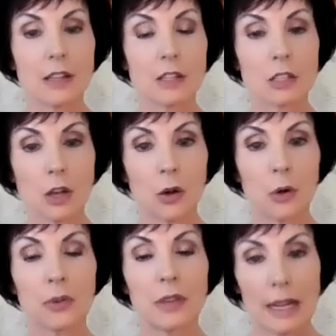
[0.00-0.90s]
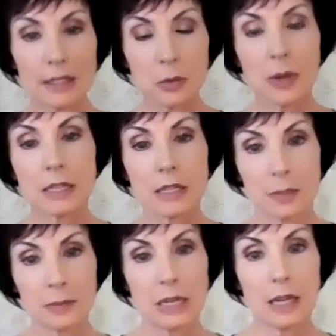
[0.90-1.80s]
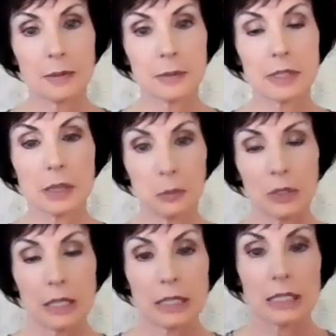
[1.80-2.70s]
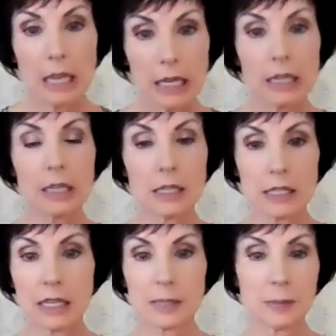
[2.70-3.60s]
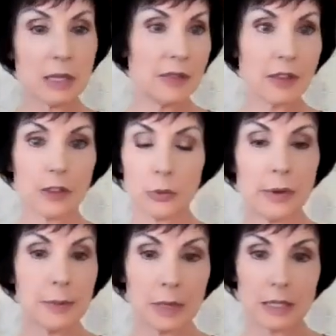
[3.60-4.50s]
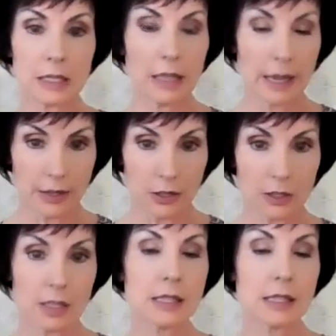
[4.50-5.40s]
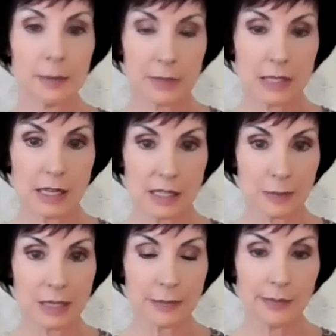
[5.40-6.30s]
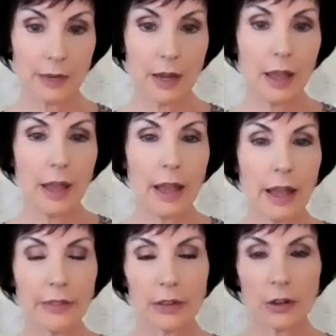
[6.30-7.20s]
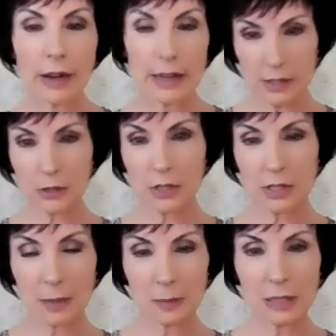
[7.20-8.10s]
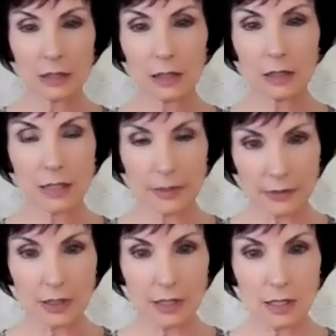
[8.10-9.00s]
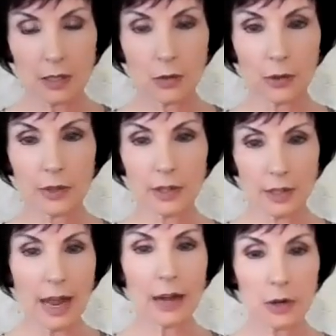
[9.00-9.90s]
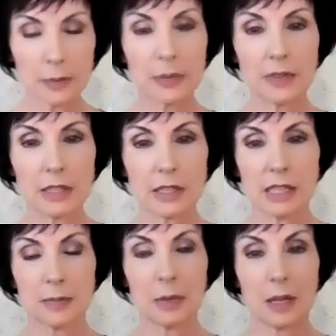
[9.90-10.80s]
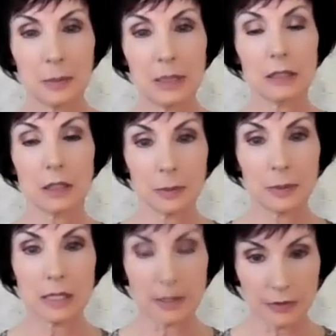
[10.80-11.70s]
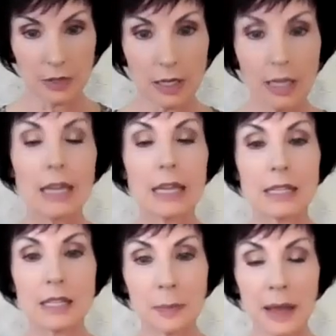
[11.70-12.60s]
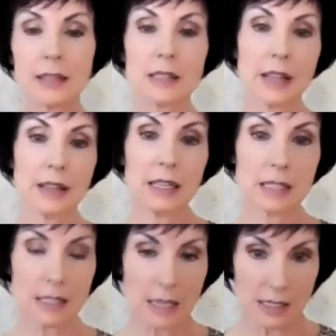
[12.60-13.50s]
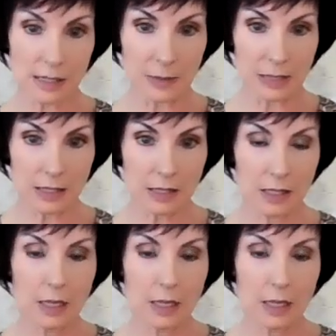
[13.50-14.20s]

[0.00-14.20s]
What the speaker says: So that's why sometimes someone can take an assessment even 3 months later, the same assessment, and their answers can be a little different, or the outcome of the assessment can be a little bit different. It depends on the assessment.